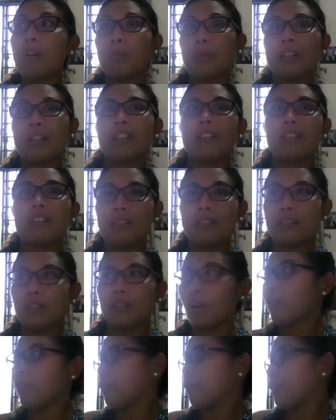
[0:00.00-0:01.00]
would
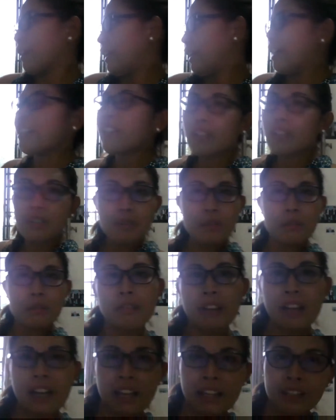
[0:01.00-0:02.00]
go for this
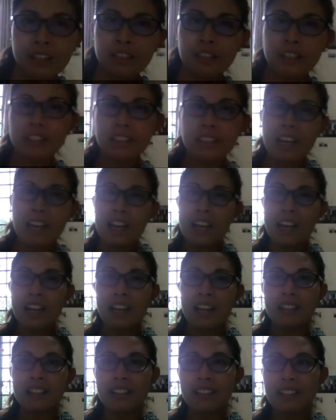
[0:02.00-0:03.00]
rather
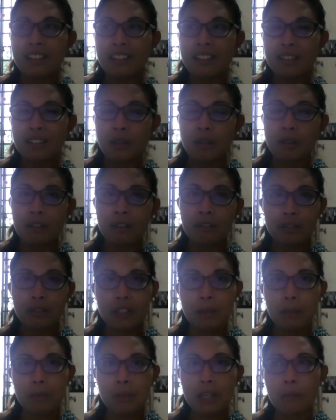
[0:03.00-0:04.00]
than going
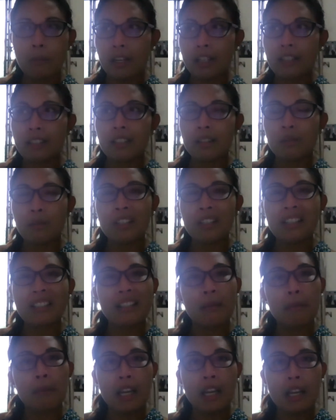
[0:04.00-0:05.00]
for the big branded ones,
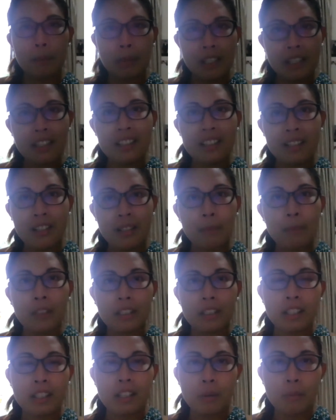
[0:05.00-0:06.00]
and maybe it's
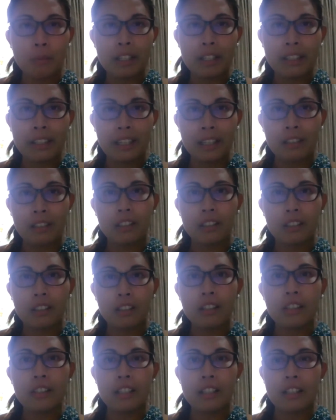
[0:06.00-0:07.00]
something that I want to carry
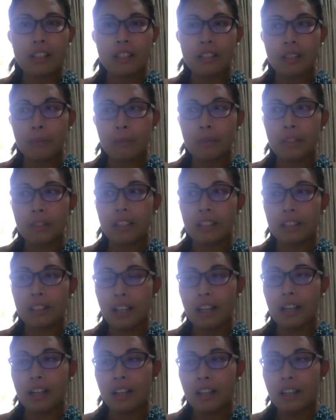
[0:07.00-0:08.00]
on, and it's something
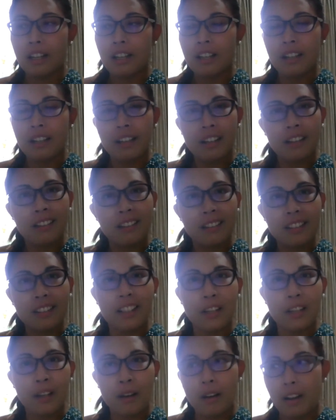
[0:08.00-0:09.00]
that
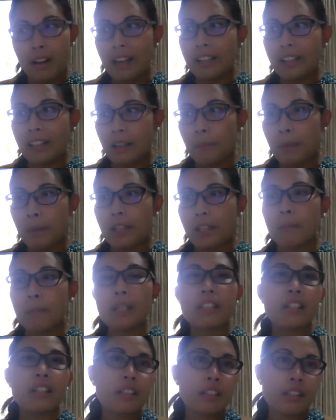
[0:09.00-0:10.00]
I can make a
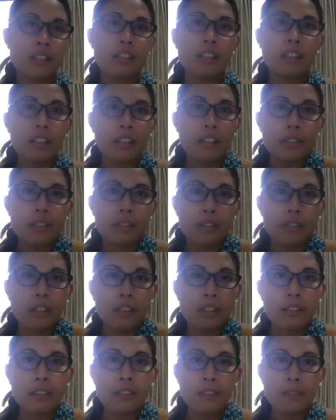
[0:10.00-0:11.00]
business later
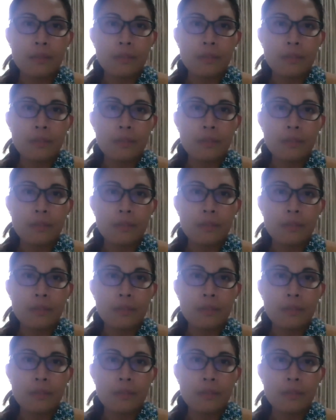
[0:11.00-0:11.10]
on.